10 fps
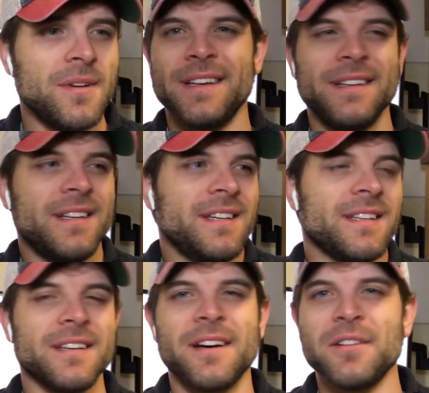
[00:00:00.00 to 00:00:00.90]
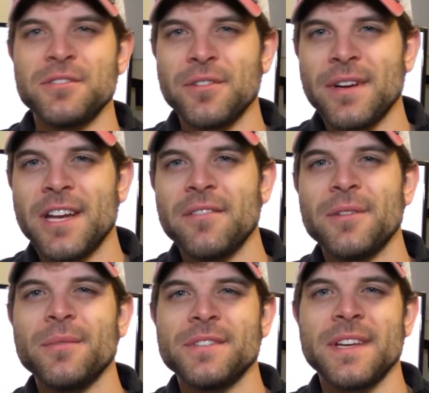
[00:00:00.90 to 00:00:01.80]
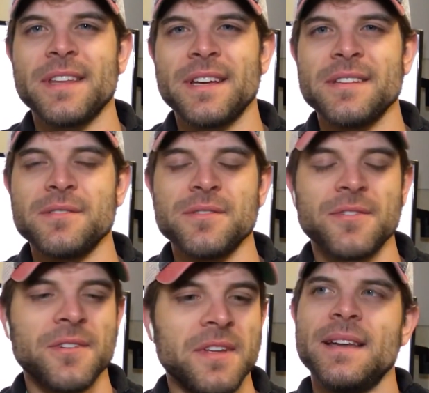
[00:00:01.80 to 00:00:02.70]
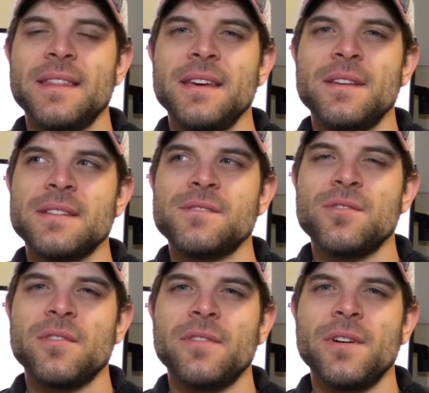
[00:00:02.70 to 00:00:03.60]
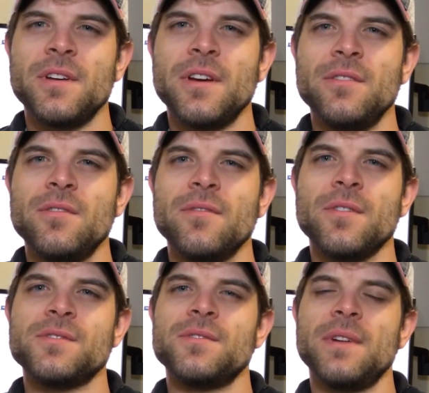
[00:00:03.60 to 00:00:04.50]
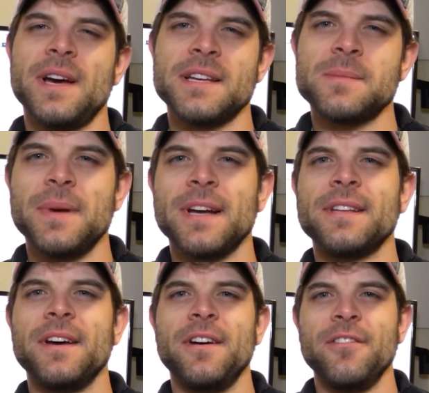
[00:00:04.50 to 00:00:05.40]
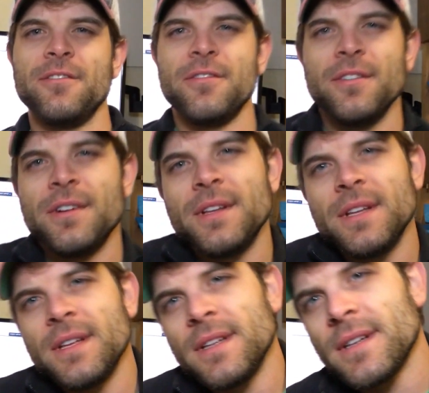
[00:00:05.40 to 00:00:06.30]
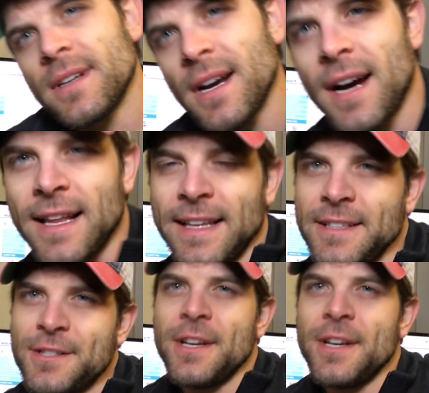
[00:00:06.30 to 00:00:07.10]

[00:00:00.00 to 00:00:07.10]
And, and you get the college degree out of it, which I think is useful. I think sort of a, a universal aspect of college.